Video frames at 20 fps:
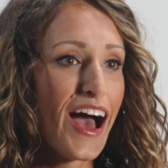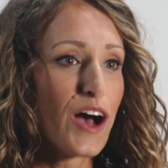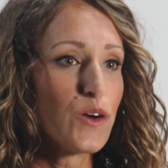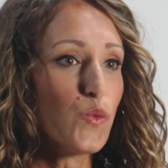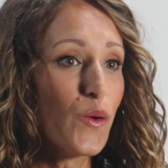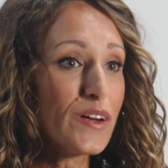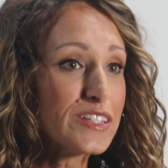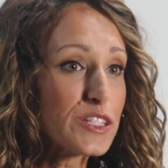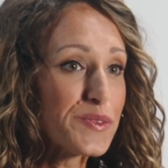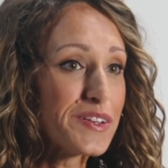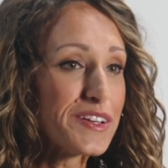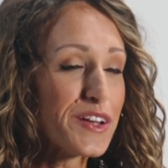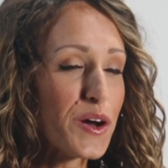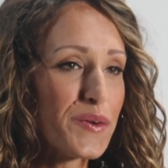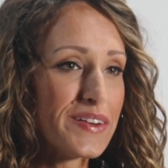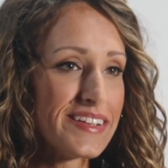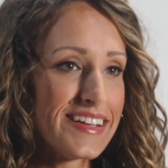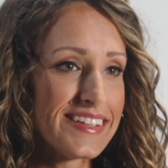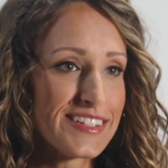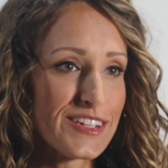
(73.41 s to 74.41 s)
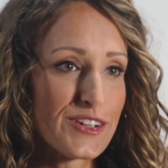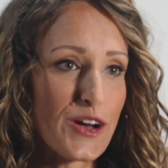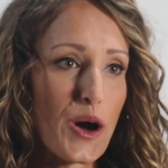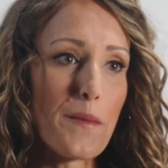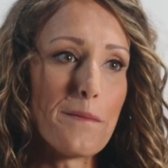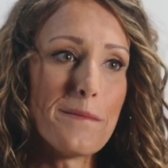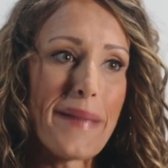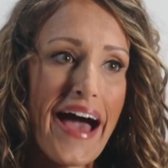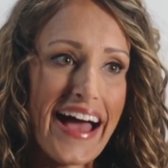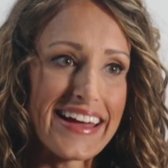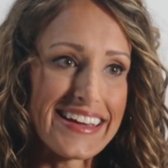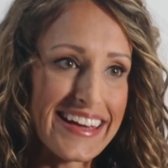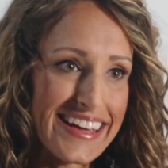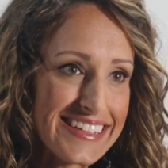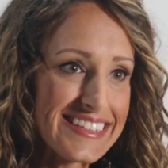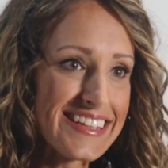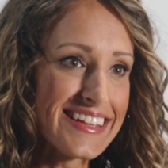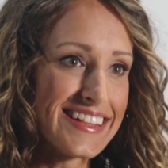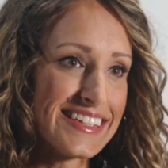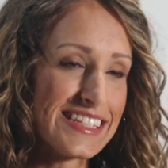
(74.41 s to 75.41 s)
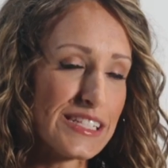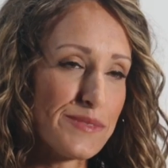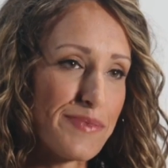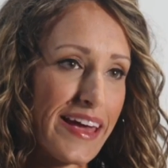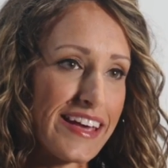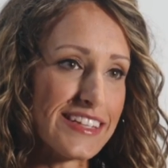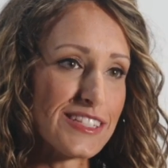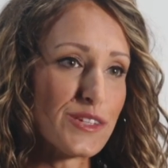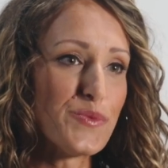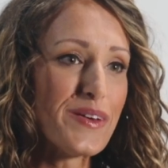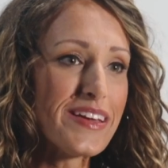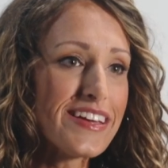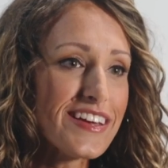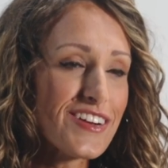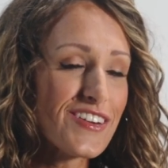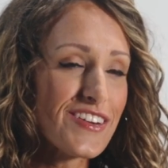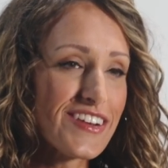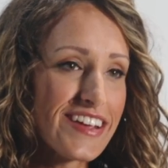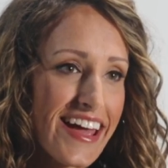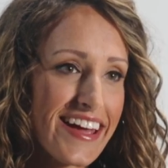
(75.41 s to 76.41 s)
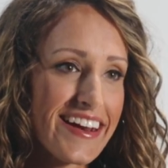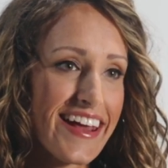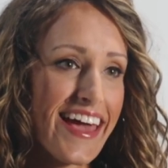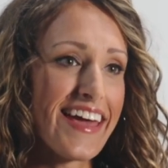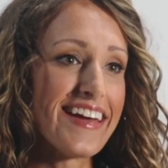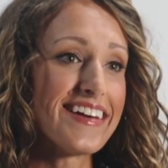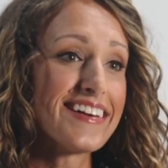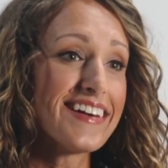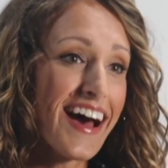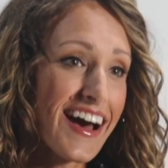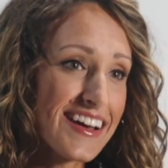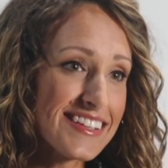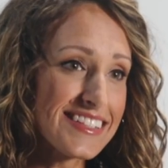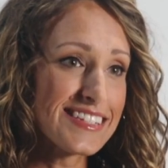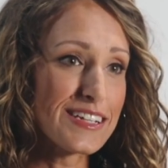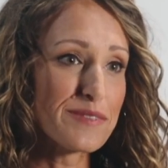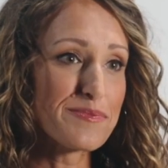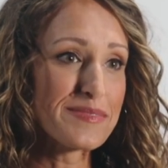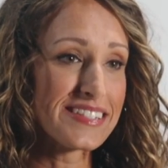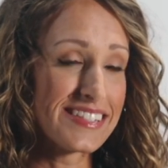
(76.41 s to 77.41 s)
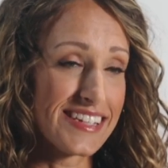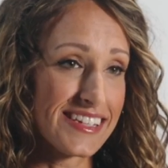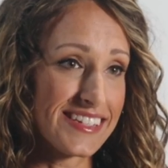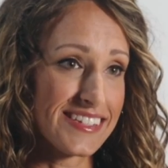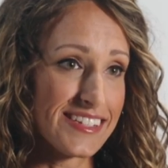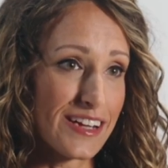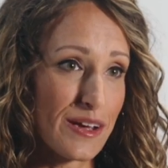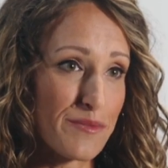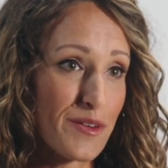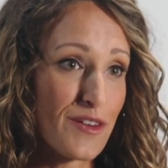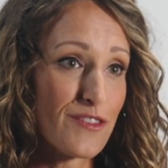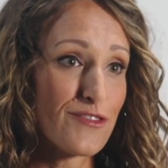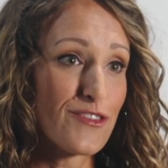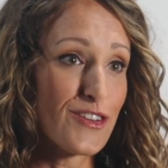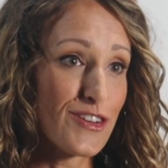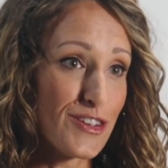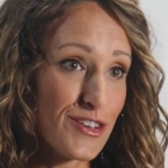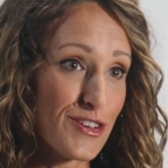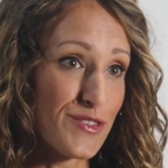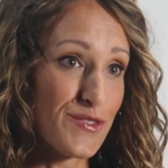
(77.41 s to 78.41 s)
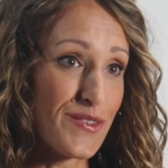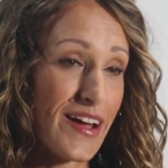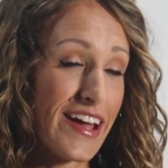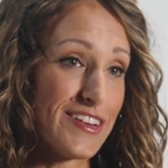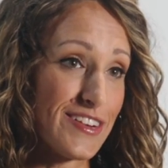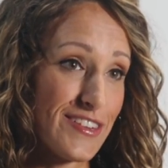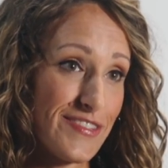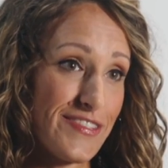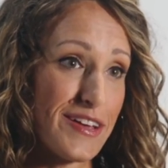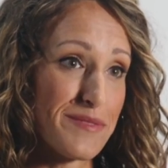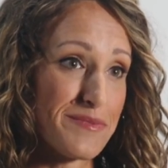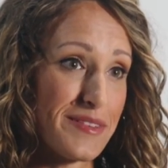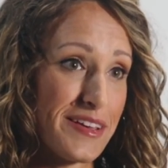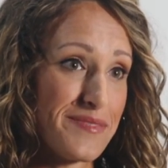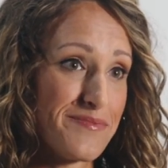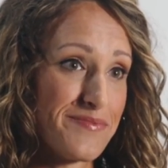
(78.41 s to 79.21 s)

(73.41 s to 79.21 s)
Once we know what needs to go back into the space, we can create a custom system for you and your family.